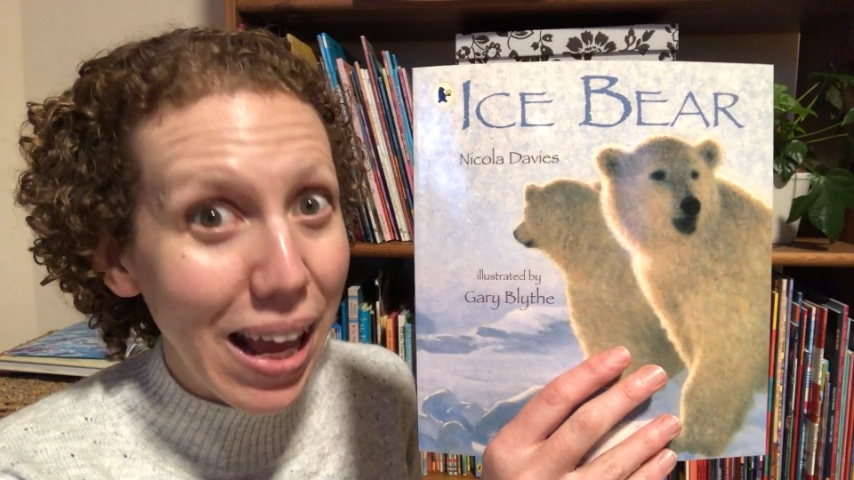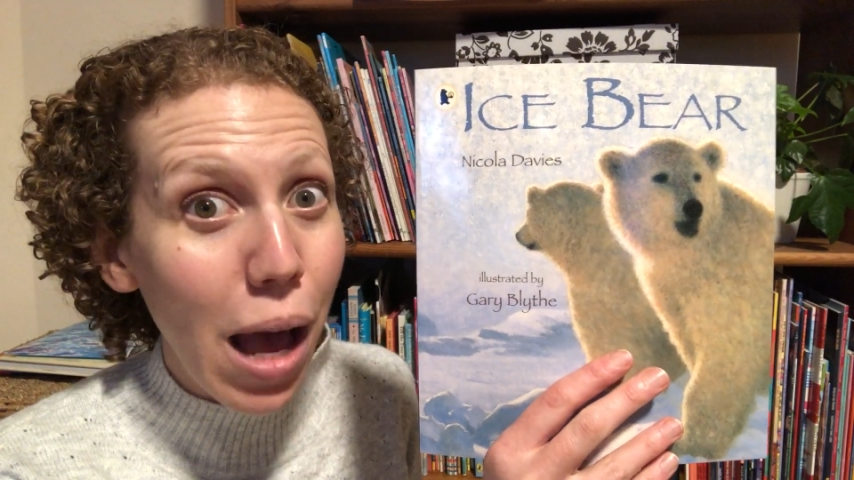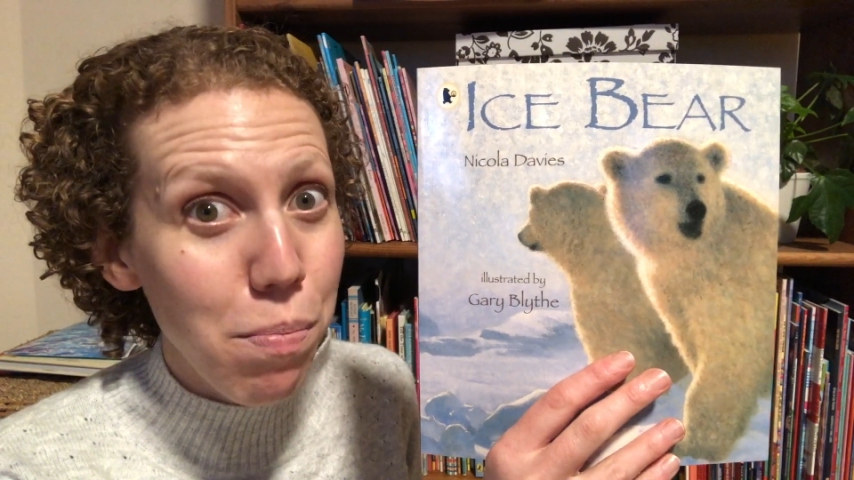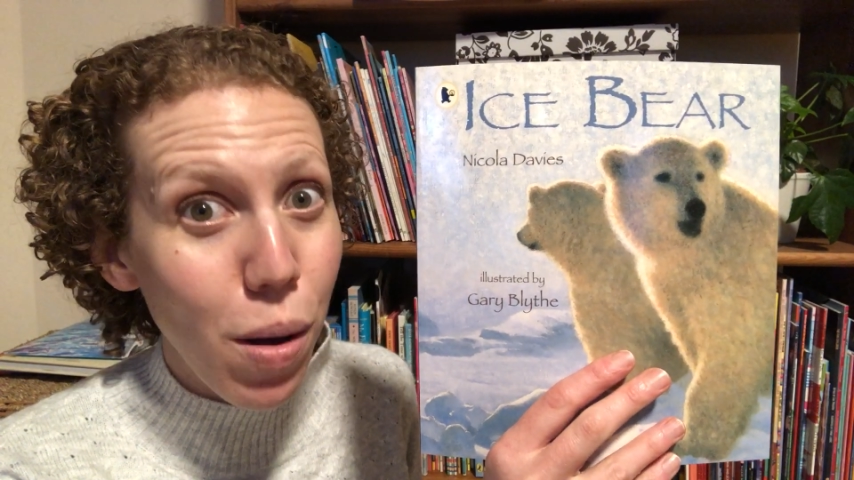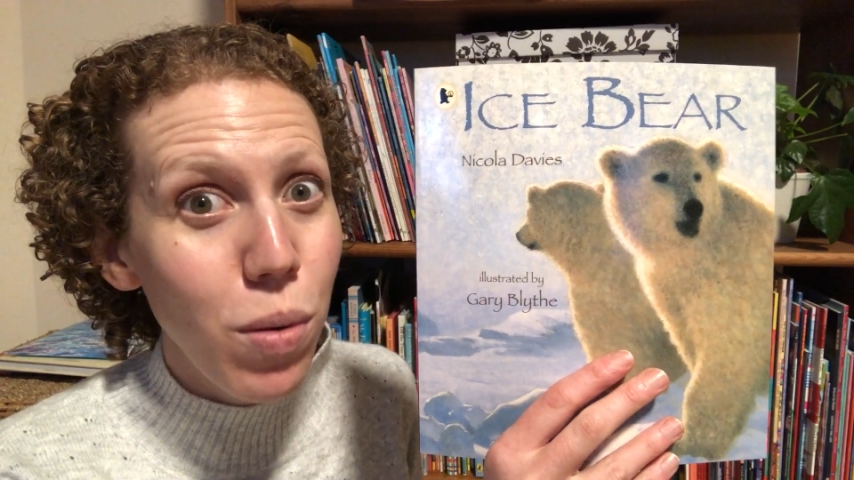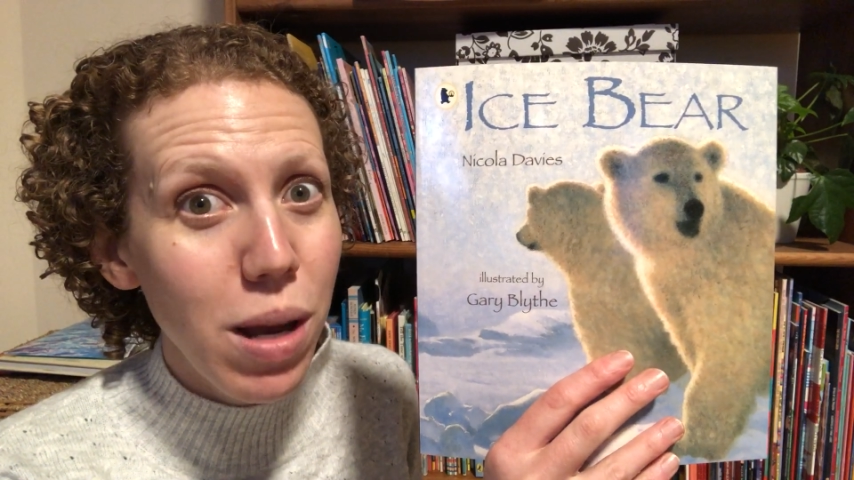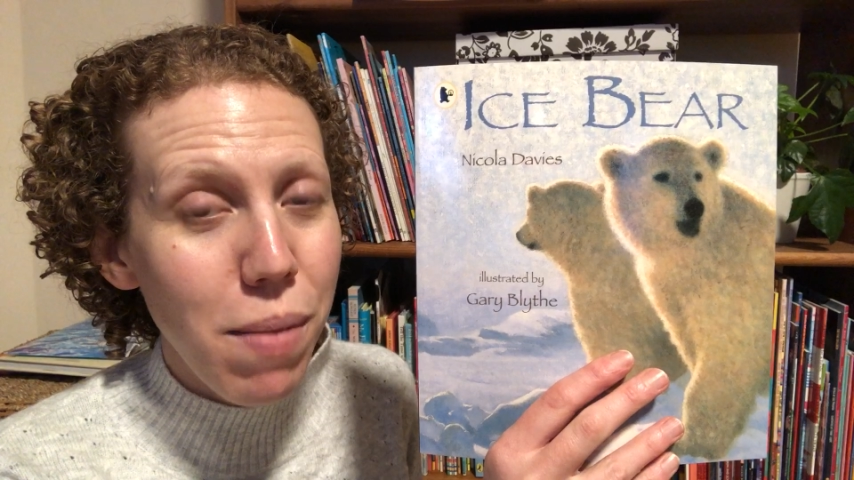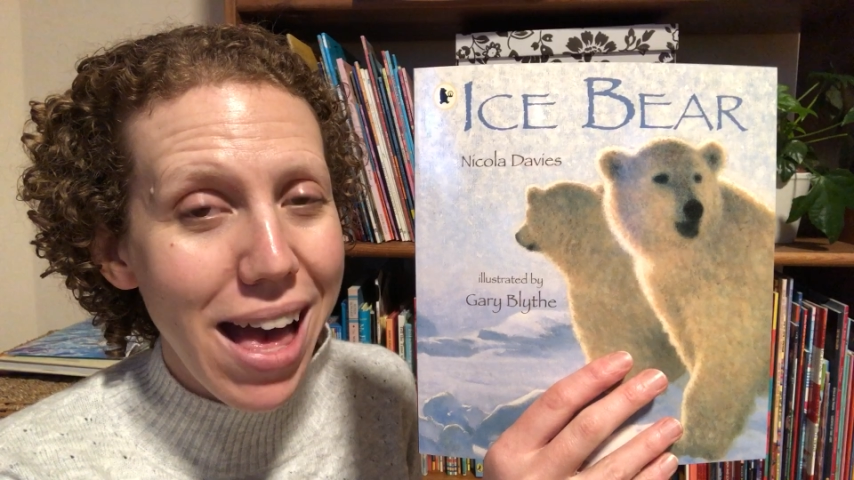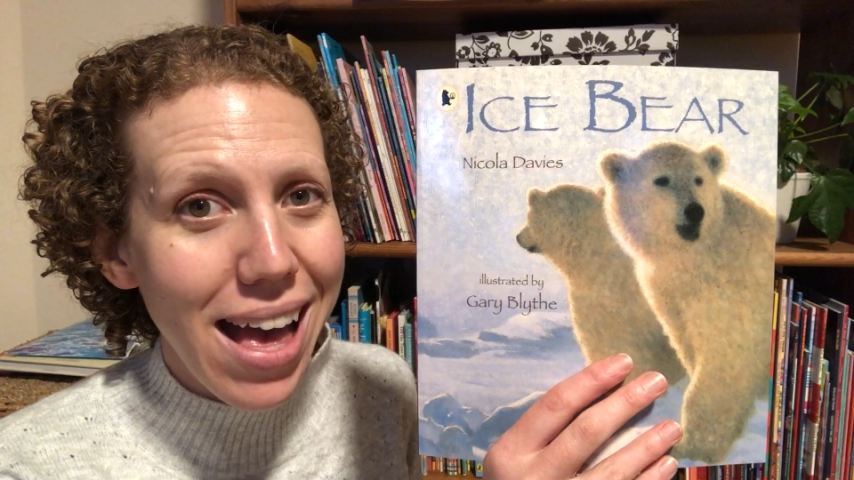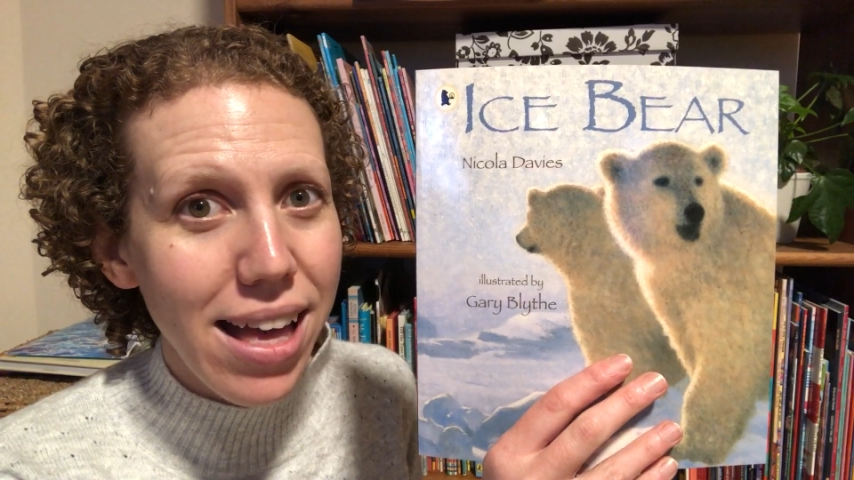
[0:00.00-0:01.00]
A polar
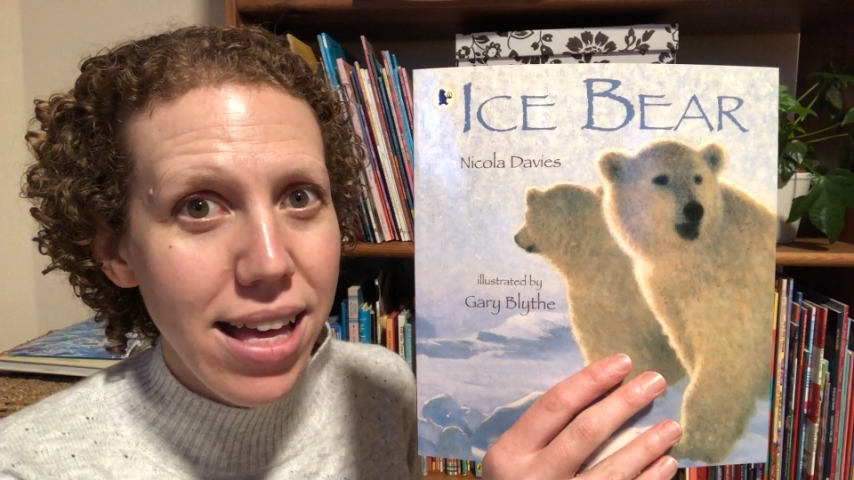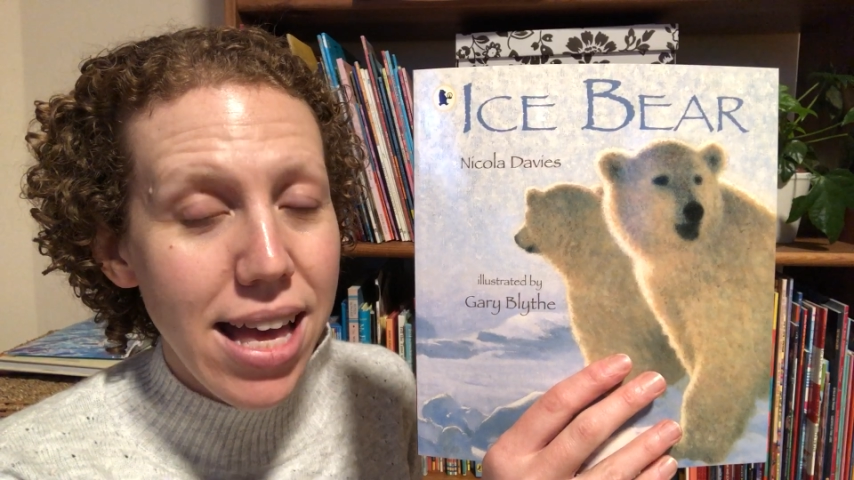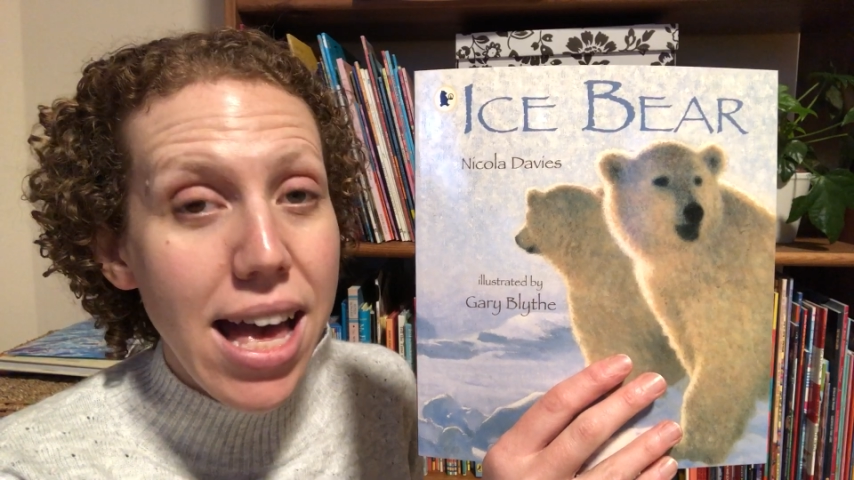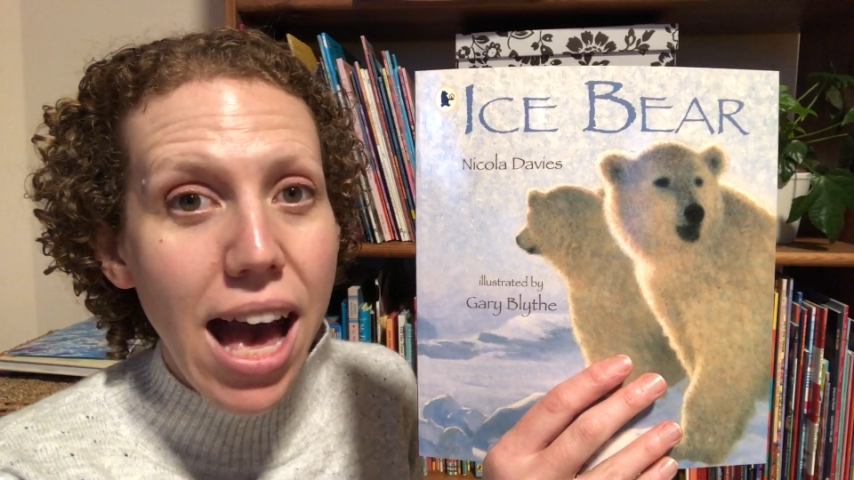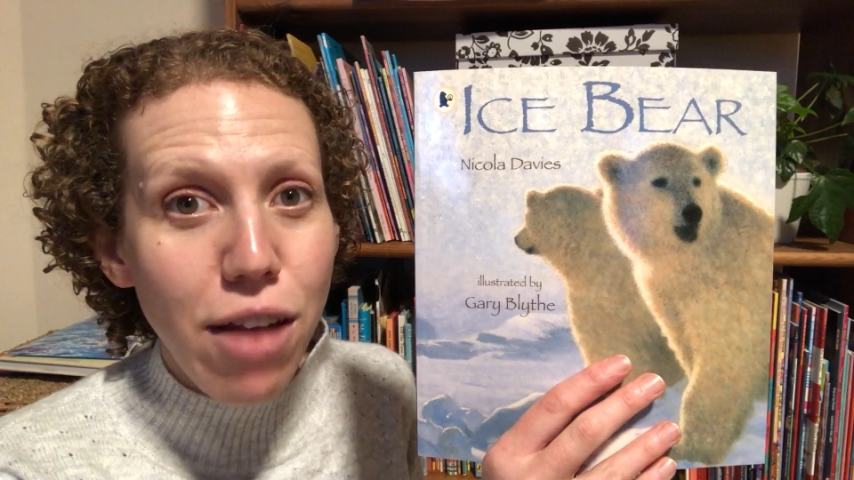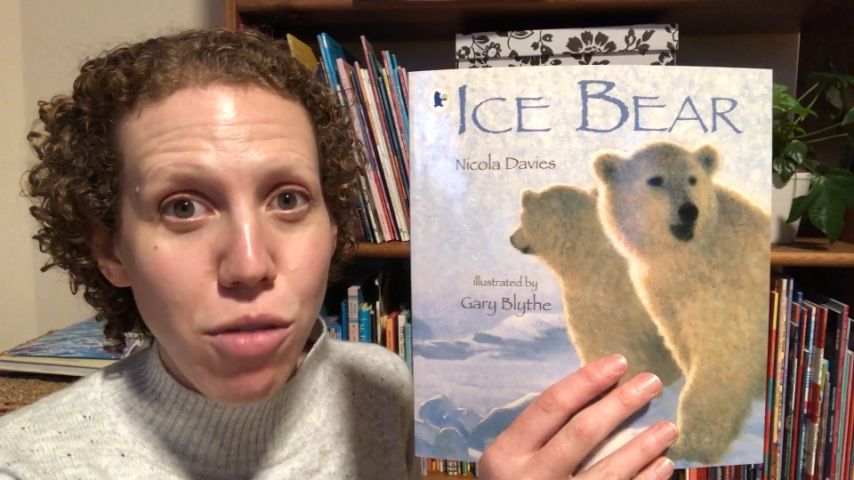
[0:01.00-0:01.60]
bear. And